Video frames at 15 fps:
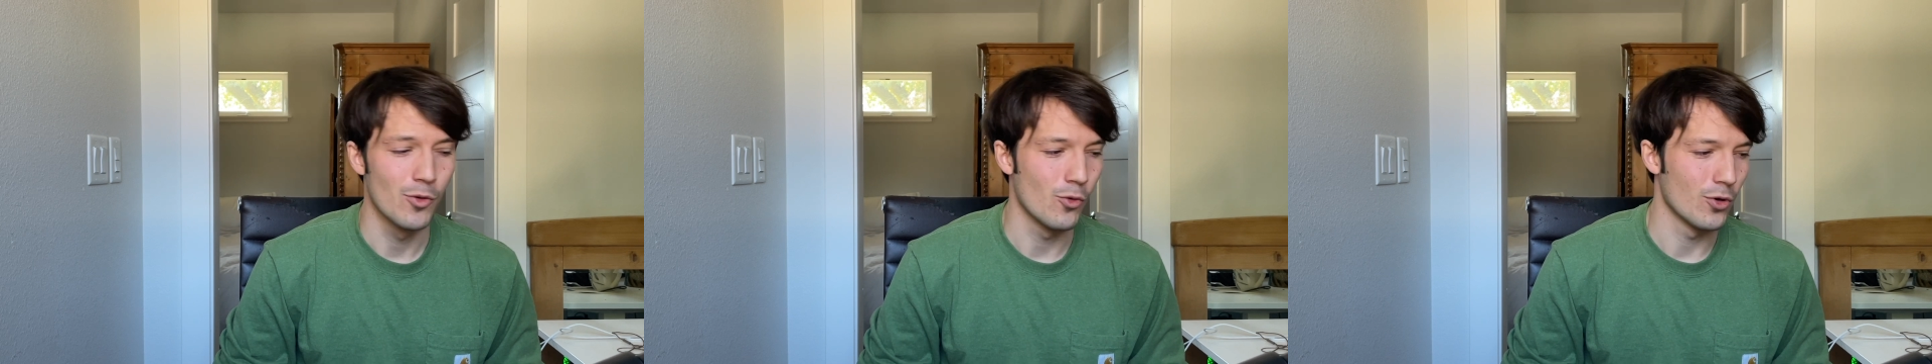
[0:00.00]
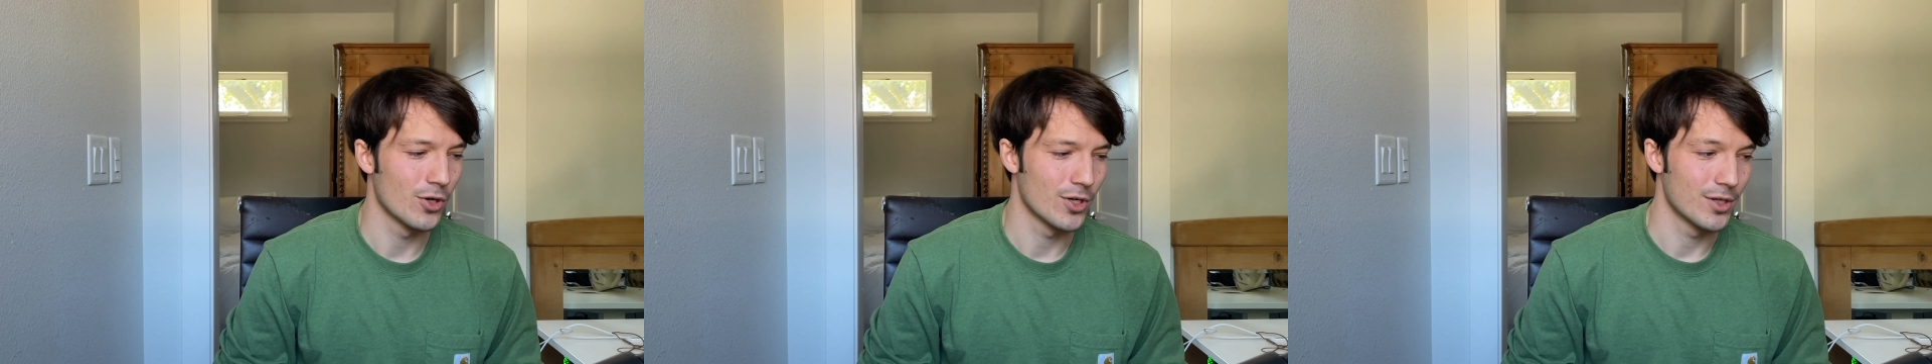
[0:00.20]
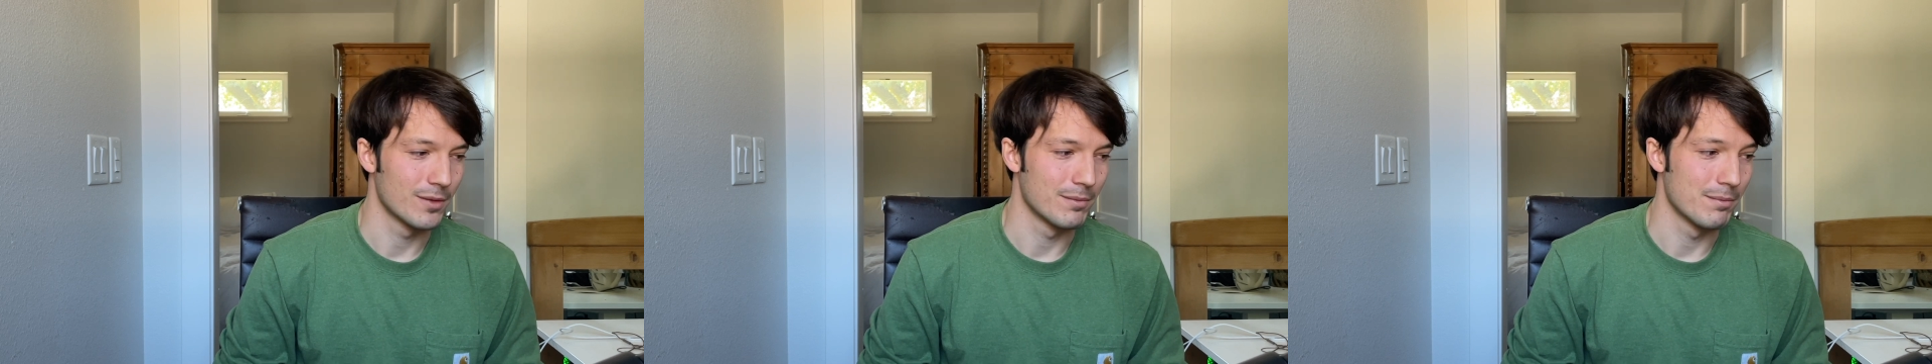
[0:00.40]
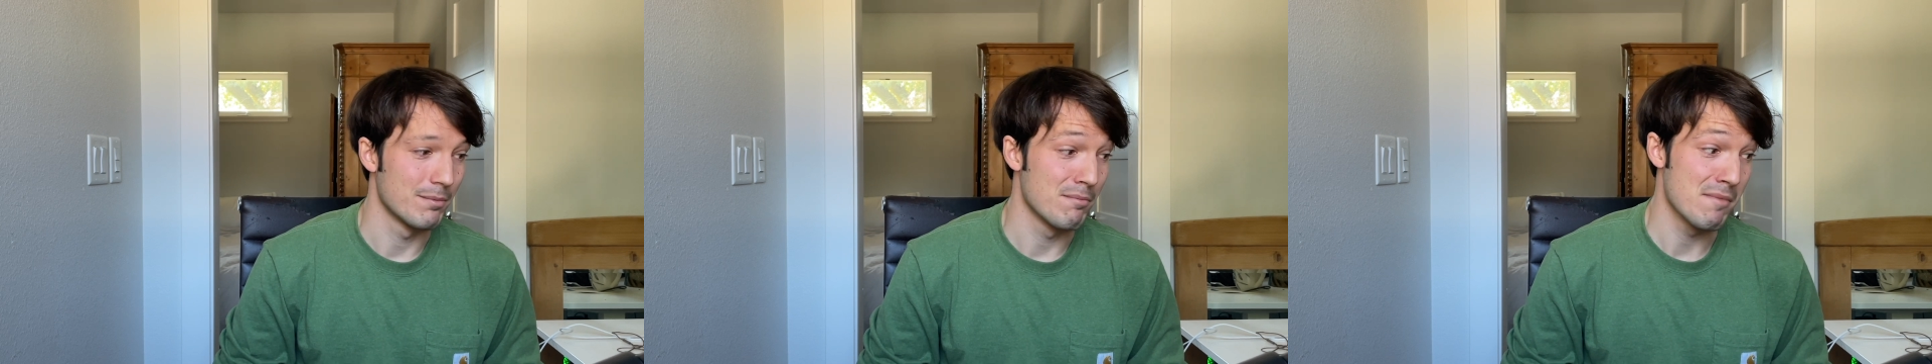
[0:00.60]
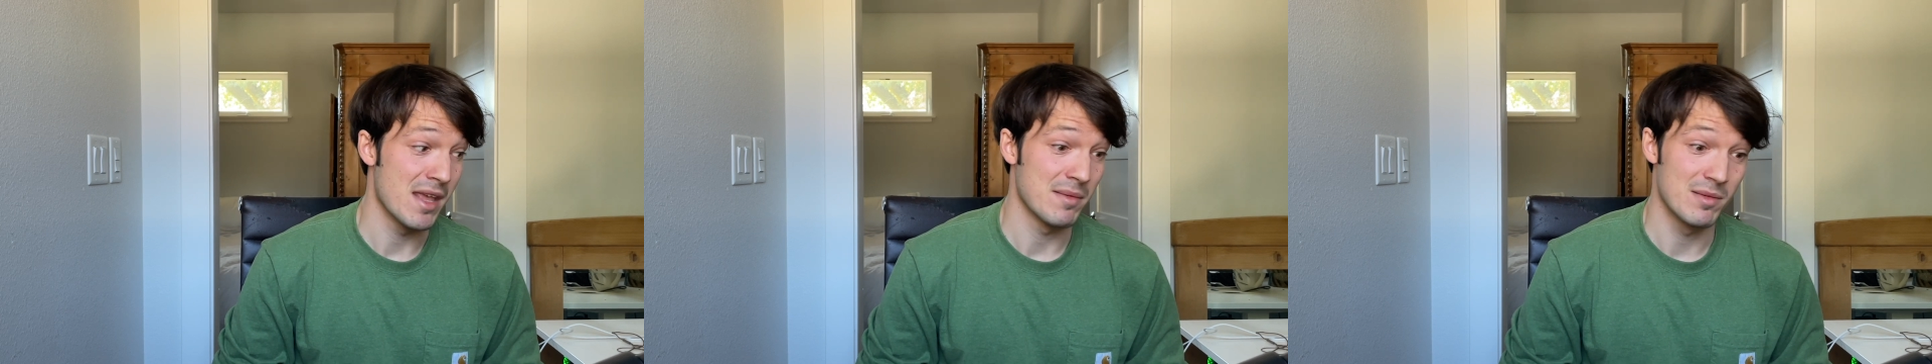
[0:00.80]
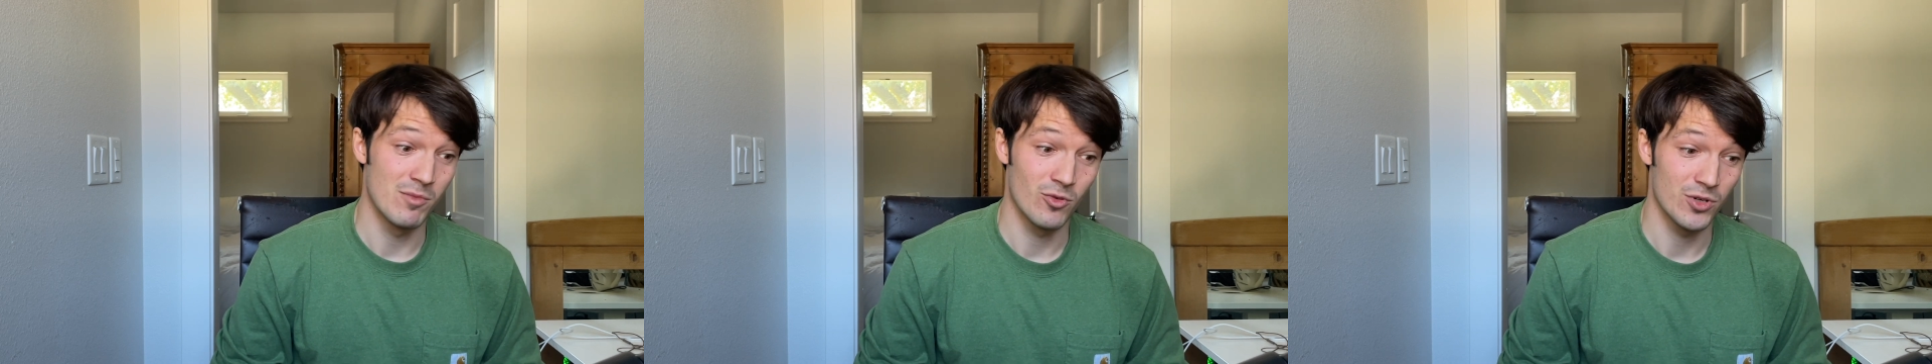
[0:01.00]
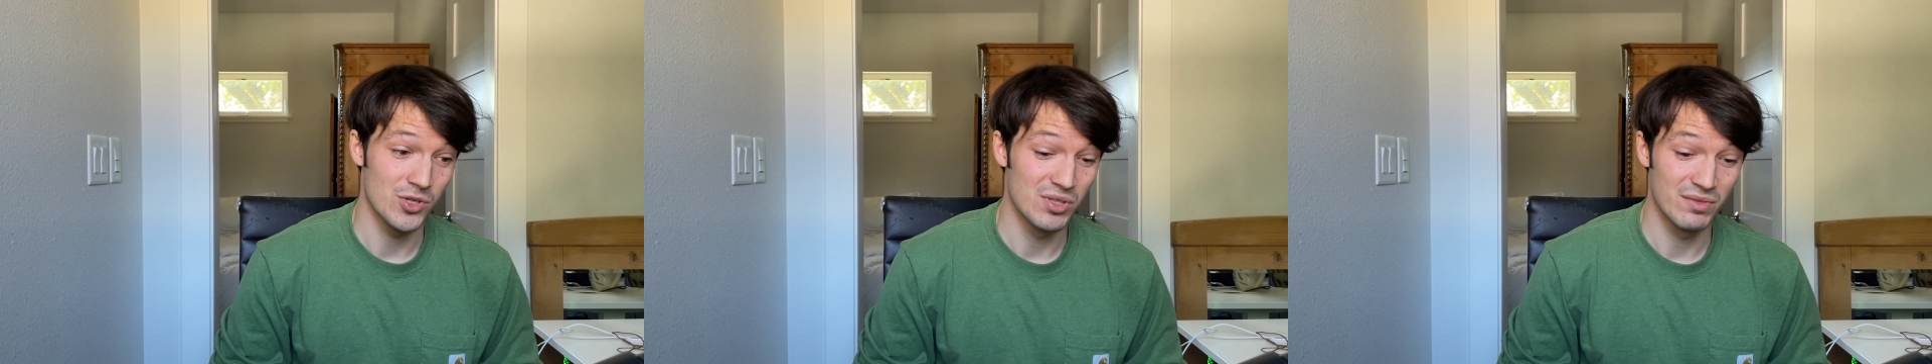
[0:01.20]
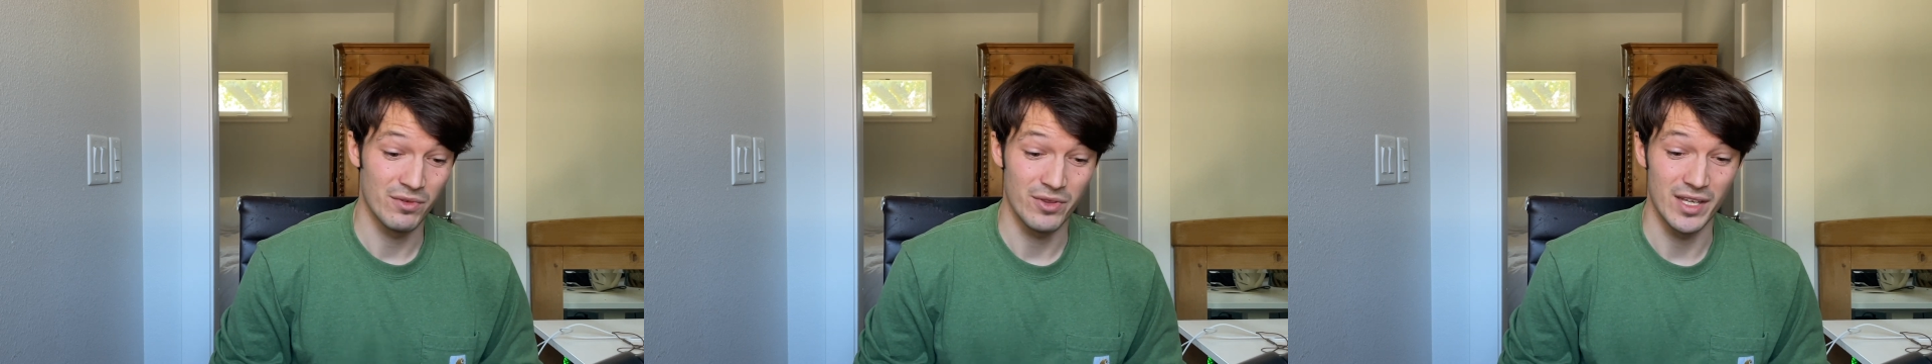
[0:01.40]
Or maybe more
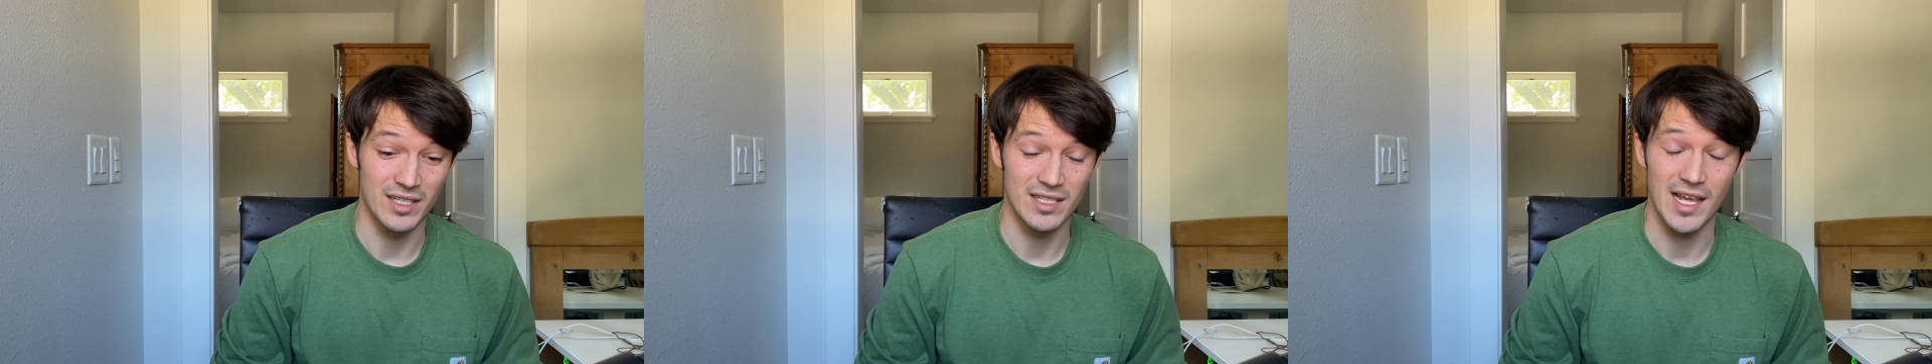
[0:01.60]
useful things,